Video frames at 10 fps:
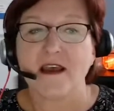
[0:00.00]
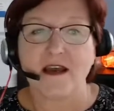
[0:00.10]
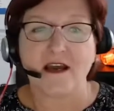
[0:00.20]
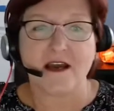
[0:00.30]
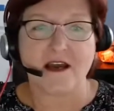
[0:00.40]

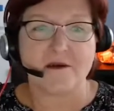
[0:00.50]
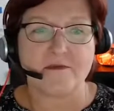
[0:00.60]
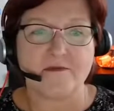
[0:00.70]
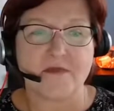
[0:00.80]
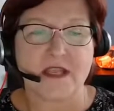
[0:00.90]

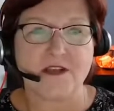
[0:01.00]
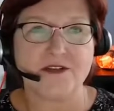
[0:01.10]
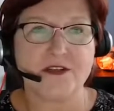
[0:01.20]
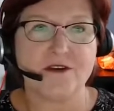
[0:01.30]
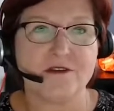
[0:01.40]
I'm
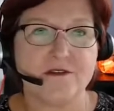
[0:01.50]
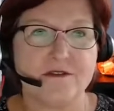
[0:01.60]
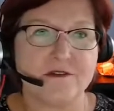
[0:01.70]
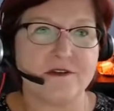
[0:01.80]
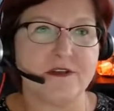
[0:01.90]

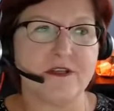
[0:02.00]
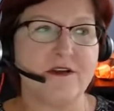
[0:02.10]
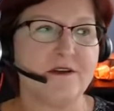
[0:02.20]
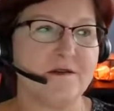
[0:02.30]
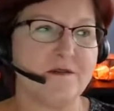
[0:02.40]

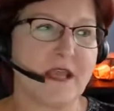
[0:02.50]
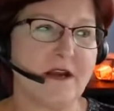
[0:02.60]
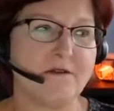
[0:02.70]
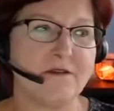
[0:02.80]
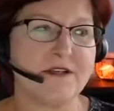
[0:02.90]

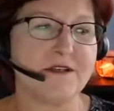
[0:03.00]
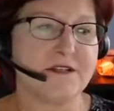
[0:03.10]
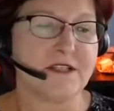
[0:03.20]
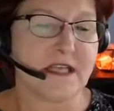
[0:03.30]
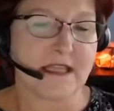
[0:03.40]
kind of
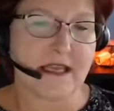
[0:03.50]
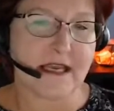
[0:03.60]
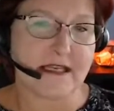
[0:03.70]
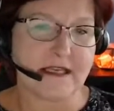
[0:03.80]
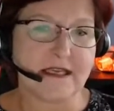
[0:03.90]
researching the
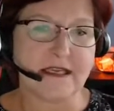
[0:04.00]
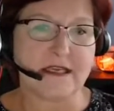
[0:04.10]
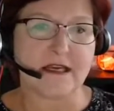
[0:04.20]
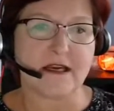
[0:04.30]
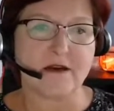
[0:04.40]
idea
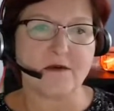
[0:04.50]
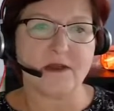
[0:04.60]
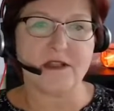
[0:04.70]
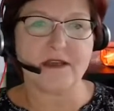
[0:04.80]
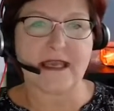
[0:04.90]
here.
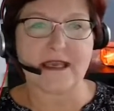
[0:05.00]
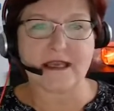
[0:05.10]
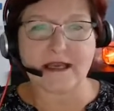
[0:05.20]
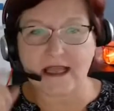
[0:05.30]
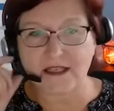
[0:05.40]
We look at
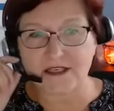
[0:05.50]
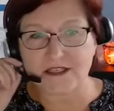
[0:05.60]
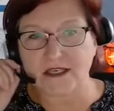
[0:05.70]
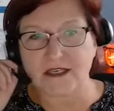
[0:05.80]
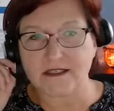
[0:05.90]

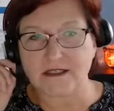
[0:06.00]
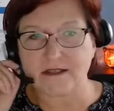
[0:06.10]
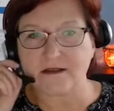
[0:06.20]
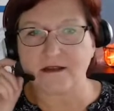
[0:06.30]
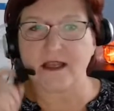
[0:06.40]

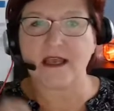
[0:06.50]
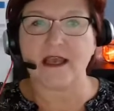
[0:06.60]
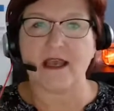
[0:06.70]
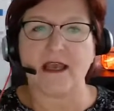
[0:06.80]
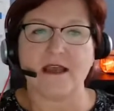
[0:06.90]
analogies
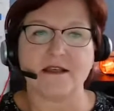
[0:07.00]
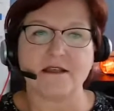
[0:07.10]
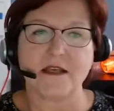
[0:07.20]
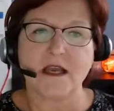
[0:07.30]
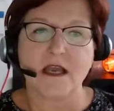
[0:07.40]

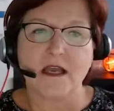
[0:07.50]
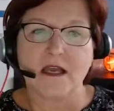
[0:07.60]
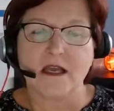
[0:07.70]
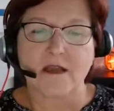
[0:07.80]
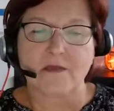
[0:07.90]
as
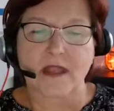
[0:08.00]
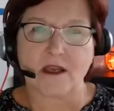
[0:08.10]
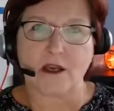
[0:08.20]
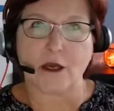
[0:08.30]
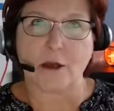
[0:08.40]

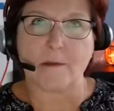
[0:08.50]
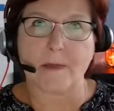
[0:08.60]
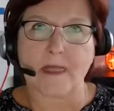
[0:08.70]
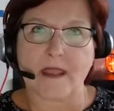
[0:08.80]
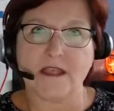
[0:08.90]

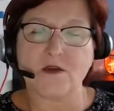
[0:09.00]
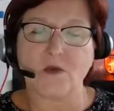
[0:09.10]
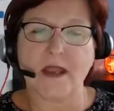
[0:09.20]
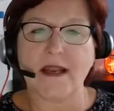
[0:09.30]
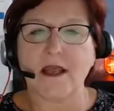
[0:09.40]
it's a
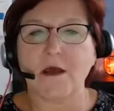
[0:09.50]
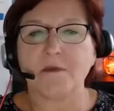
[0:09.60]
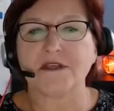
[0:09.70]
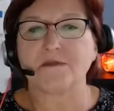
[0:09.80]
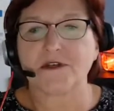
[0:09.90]
way to help
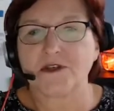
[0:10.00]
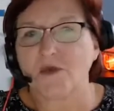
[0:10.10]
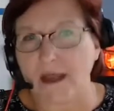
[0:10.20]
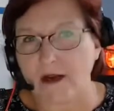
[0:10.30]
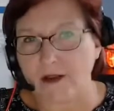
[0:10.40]
us
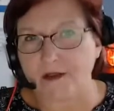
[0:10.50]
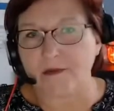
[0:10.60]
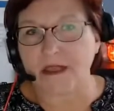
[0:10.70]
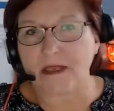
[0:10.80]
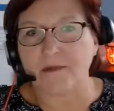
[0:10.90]
persuade other
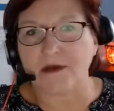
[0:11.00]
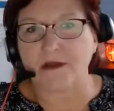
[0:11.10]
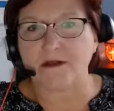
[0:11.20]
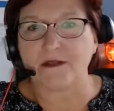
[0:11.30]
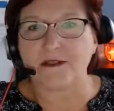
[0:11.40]

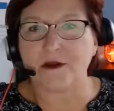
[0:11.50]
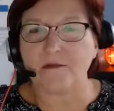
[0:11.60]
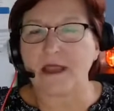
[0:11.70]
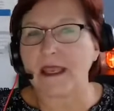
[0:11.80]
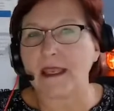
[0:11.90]
people. So,
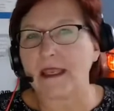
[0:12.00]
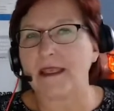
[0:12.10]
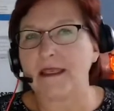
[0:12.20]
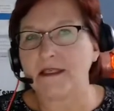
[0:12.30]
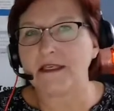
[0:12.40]
making it
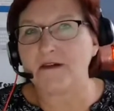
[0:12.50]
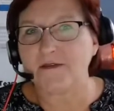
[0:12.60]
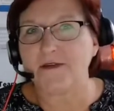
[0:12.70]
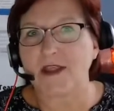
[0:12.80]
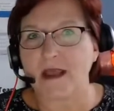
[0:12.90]
easier
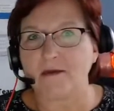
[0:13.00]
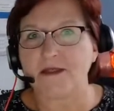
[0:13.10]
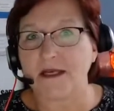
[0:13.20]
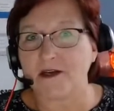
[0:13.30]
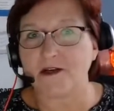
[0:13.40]
for them
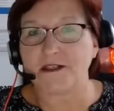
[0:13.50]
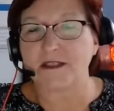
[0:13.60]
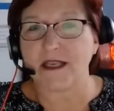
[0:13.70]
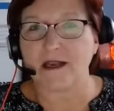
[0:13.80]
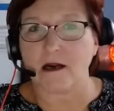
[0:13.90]
to
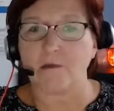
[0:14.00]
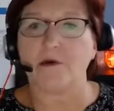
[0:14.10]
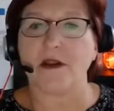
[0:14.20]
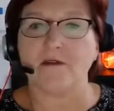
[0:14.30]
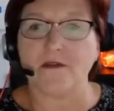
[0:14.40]
understand our
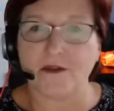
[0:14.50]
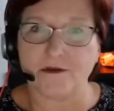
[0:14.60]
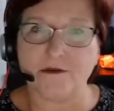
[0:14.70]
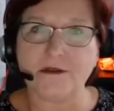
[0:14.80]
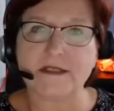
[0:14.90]
point of
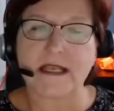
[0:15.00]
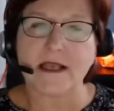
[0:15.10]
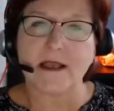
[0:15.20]
views,